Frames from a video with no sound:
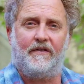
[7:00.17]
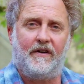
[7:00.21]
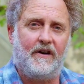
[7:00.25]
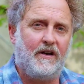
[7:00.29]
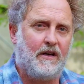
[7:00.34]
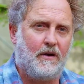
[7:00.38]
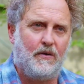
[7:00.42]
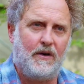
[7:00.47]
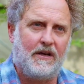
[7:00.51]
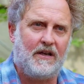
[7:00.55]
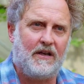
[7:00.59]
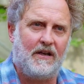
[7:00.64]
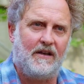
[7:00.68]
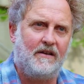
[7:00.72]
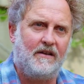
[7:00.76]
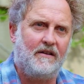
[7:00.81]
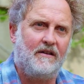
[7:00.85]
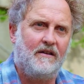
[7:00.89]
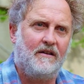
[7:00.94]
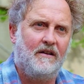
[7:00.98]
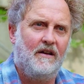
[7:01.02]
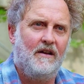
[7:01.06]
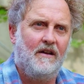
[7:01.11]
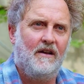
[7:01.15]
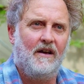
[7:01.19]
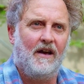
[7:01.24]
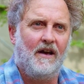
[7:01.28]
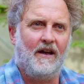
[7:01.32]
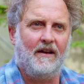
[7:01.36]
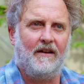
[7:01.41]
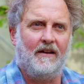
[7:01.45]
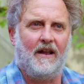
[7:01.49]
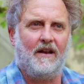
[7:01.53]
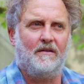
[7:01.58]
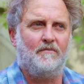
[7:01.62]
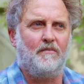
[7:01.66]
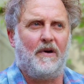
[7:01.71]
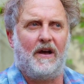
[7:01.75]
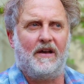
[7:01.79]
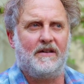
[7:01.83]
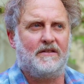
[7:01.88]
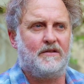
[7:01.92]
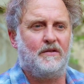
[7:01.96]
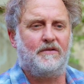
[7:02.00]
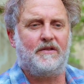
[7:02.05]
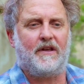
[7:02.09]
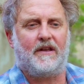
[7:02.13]
very quickly. And then
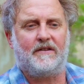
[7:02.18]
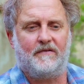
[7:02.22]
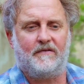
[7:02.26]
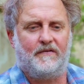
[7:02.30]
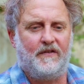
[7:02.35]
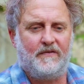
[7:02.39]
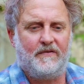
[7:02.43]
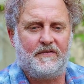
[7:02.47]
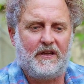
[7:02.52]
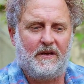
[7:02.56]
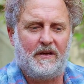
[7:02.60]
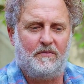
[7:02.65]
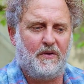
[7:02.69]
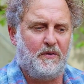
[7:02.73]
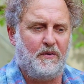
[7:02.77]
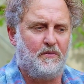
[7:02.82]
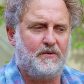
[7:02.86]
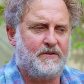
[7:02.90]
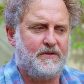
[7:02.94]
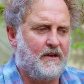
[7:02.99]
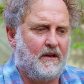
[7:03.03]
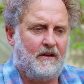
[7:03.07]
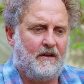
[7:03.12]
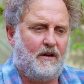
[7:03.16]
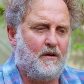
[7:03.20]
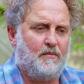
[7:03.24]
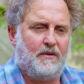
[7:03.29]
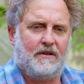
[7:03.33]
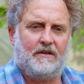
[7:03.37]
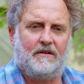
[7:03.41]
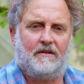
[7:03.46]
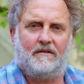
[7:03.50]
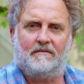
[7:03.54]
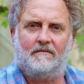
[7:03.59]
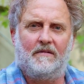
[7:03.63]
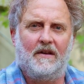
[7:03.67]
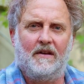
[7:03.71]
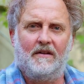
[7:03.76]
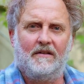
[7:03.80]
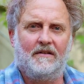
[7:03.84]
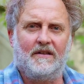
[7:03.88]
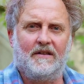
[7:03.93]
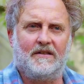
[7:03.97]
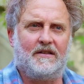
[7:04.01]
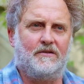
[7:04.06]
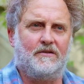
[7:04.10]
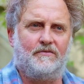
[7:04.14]
by 2015, people were saying, "Oh, but
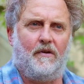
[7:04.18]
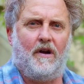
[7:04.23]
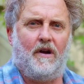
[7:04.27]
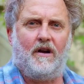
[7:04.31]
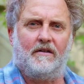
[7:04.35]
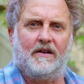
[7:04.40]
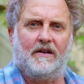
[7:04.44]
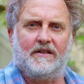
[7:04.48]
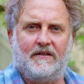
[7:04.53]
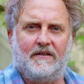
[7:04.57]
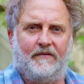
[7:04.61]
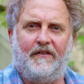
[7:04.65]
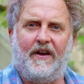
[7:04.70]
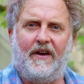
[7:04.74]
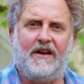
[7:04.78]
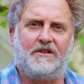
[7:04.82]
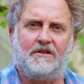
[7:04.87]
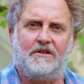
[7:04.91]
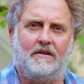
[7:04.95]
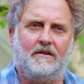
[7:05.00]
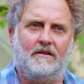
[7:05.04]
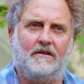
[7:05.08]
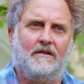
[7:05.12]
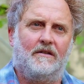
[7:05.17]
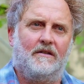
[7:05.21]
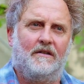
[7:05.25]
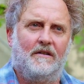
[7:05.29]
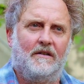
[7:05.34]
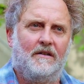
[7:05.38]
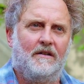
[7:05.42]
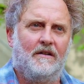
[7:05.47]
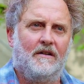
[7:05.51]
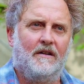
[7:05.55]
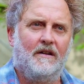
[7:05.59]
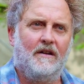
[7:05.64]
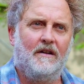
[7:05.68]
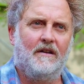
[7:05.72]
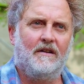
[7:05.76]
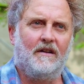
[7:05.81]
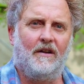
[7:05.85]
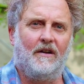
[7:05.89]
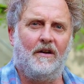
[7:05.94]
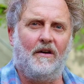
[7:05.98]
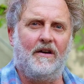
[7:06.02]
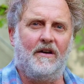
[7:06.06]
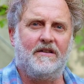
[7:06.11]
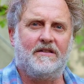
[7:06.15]
this is wrong. It's a fashion,"
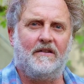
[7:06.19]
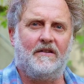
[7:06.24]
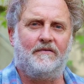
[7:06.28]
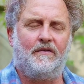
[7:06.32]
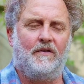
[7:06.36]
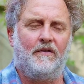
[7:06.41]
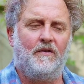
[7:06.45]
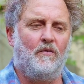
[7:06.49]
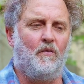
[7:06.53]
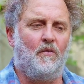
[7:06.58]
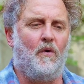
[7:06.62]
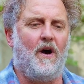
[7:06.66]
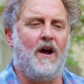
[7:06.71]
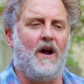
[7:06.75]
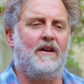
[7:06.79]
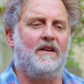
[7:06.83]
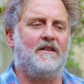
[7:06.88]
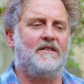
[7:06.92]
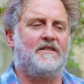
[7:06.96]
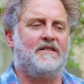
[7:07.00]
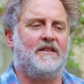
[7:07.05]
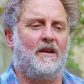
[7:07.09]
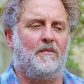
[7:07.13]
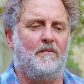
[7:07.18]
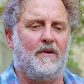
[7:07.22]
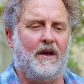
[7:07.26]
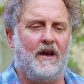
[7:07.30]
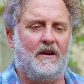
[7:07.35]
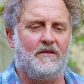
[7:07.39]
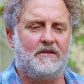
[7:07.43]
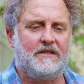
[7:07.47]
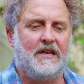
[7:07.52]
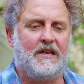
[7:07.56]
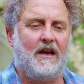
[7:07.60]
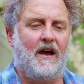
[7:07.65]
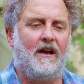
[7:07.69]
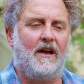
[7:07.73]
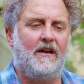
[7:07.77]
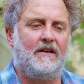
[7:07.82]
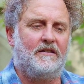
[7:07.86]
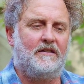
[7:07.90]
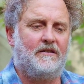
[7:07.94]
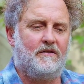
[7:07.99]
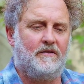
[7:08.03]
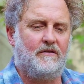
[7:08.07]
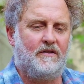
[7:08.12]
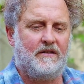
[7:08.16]
as if wine is somehow
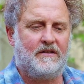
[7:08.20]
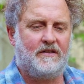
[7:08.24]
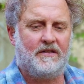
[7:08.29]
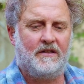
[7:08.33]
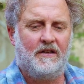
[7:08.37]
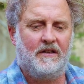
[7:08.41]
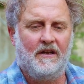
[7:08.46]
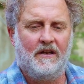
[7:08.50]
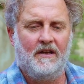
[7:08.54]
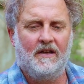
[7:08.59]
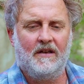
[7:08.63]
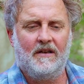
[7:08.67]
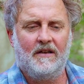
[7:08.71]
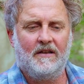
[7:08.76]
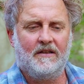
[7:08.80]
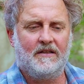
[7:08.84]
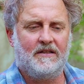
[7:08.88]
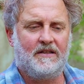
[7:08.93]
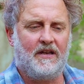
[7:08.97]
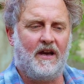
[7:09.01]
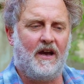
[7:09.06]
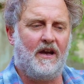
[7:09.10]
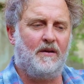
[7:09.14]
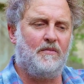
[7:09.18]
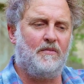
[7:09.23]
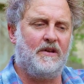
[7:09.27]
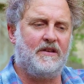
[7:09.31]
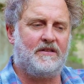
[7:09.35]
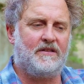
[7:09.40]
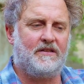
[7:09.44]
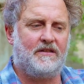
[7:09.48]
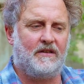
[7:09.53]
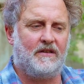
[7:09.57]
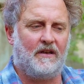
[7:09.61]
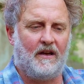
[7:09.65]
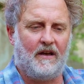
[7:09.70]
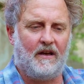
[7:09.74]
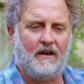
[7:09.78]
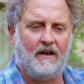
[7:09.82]
tied to this timeless